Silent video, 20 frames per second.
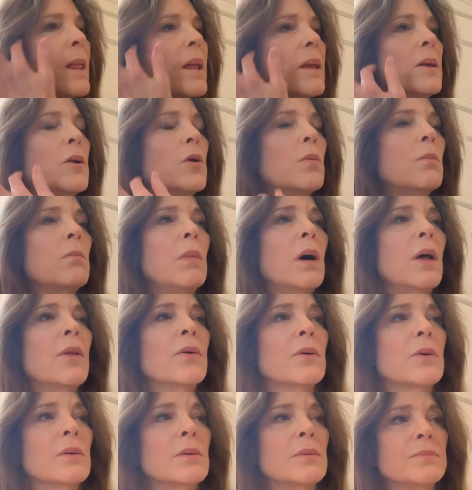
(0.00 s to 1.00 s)
You know,
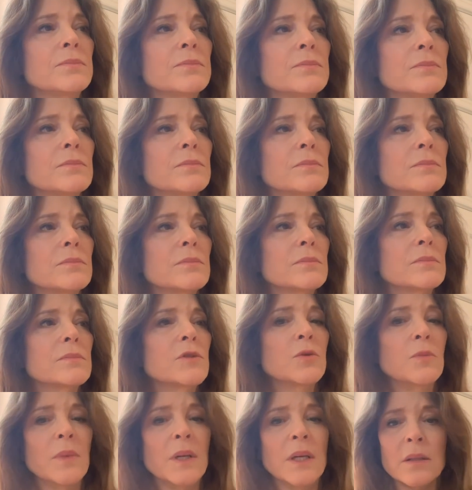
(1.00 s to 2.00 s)
mother,
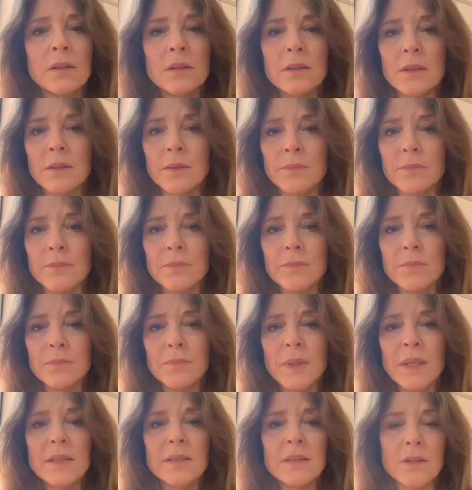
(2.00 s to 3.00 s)
to me, is a
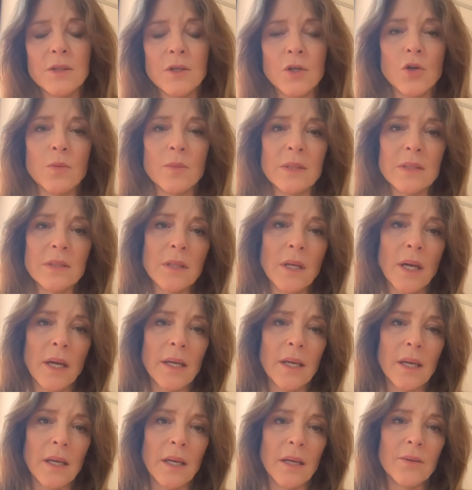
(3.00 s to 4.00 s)
place in the human
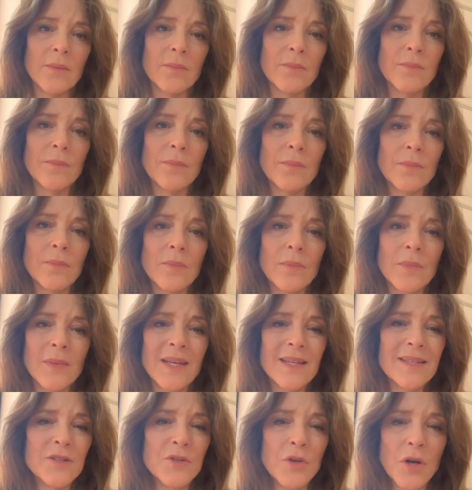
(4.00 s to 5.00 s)
psyche.
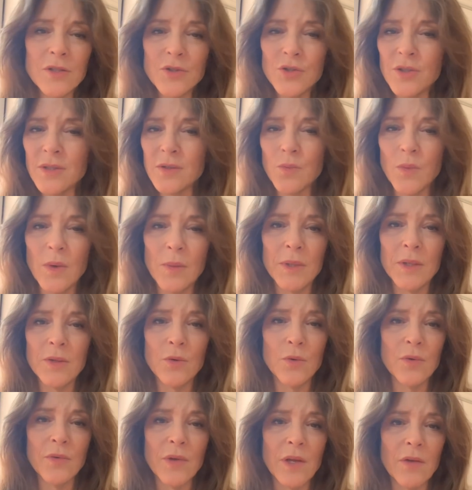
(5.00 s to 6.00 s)
It's not just women
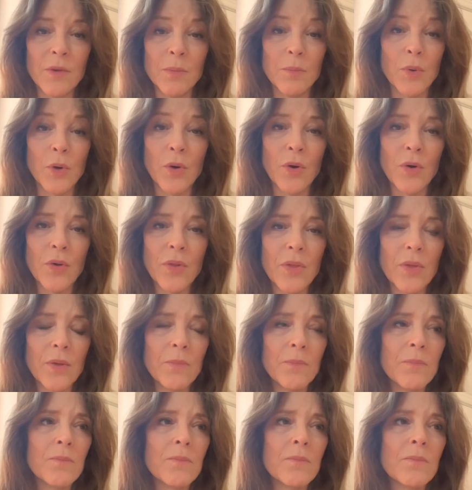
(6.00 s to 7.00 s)
who have given birth.
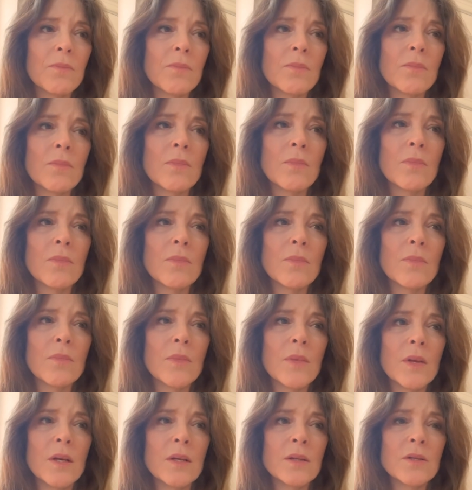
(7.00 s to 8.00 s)

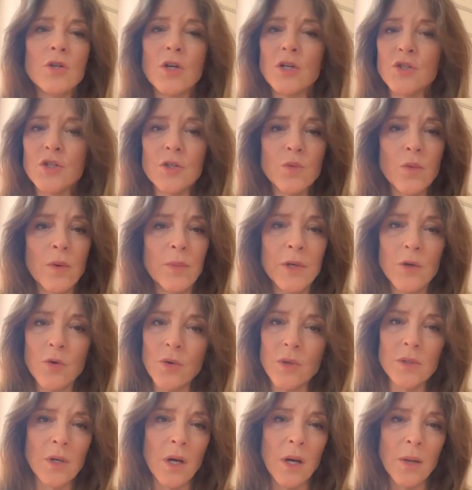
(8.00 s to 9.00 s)
It's not just women who
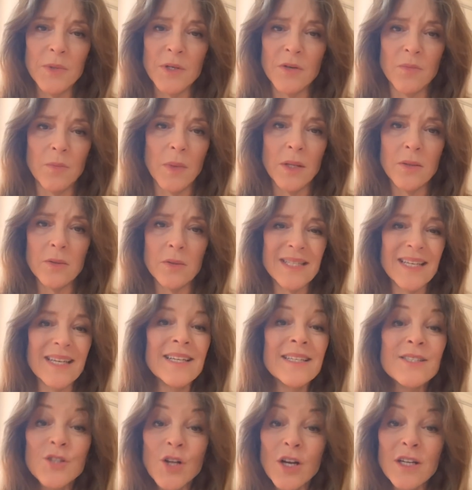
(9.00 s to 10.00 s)
are adoptive mothers.
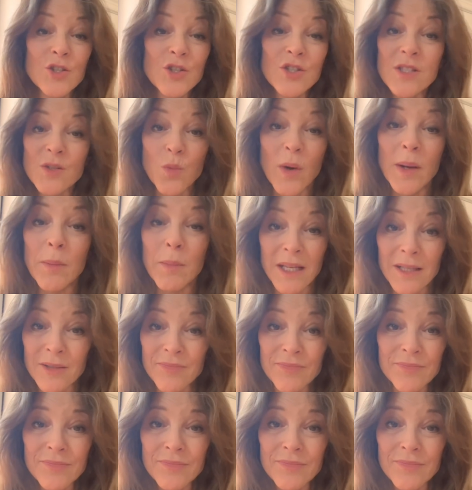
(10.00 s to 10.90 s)
It's not just women.